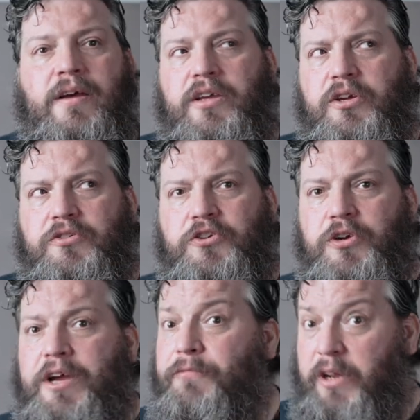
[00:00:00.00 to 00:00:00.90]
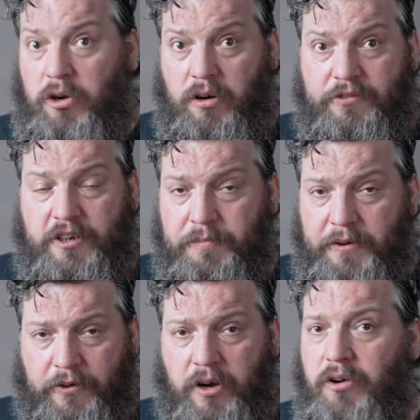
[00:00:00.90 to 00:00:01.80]
Usually, videographers
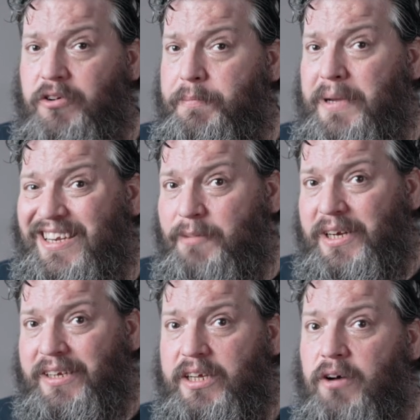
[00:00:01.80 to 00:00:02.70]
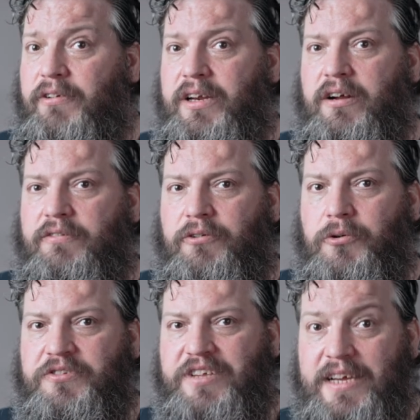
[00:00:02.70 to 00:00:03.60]
prefer the repeatability of linear
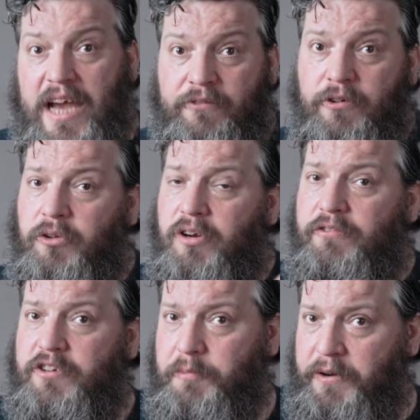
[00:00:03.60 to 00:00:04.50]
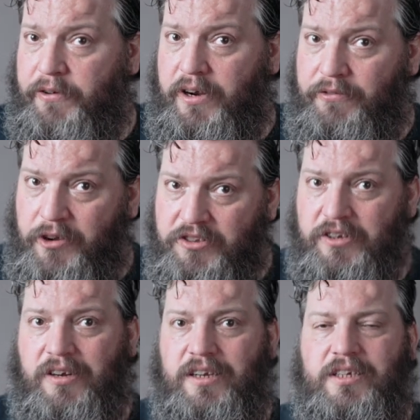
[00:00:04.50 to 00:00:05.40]
focusing and photographers prefer the
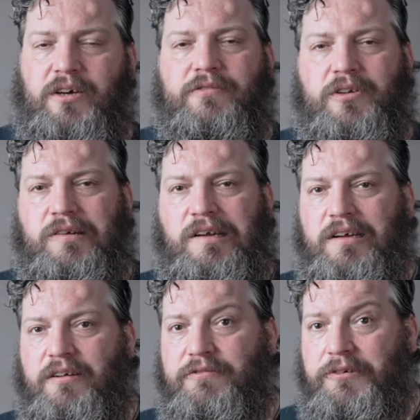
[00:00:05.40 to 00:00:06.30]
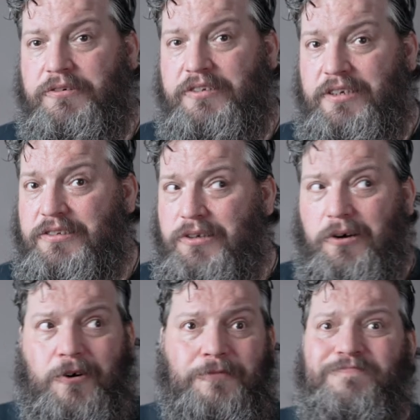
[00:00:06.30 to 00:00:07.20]
versatility of non-linear focusing.
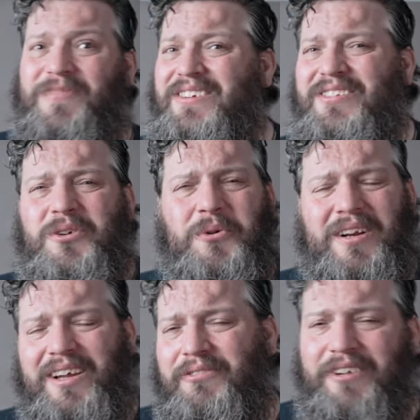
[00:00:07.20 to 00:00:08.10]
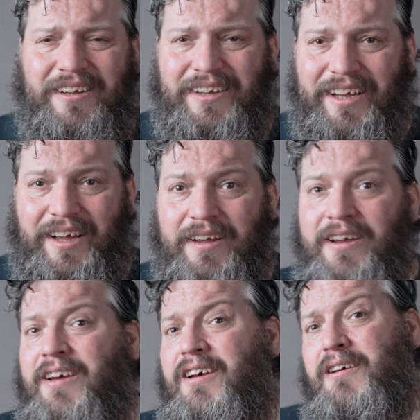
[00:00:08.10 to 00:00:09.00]
So there's no clear winner here.
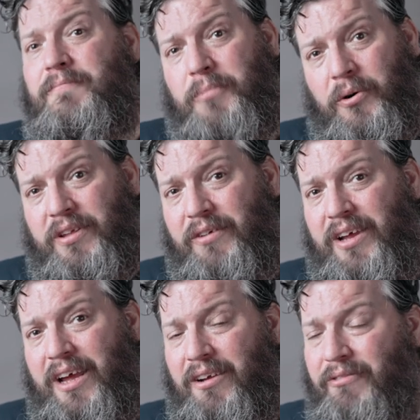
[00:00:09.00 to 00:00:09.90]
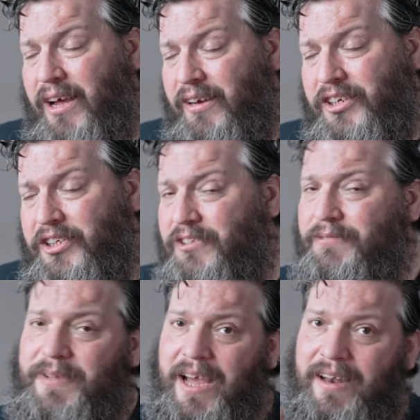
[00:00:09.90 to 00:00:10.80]
Both have their advantages
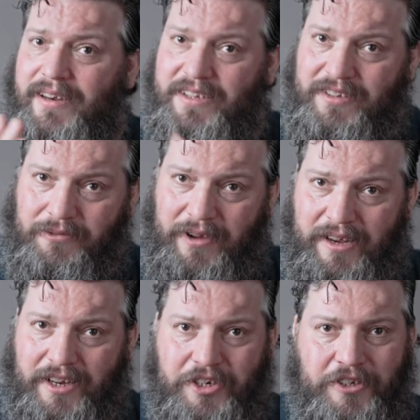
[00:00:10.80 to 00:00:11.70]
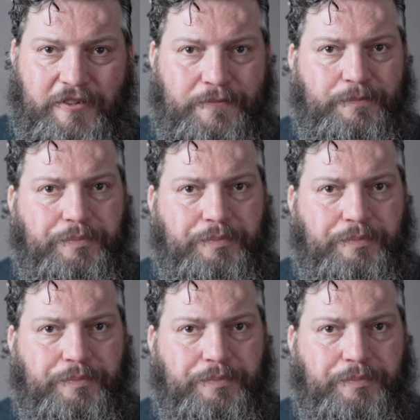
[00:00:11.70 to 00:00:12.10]
and disadvantages.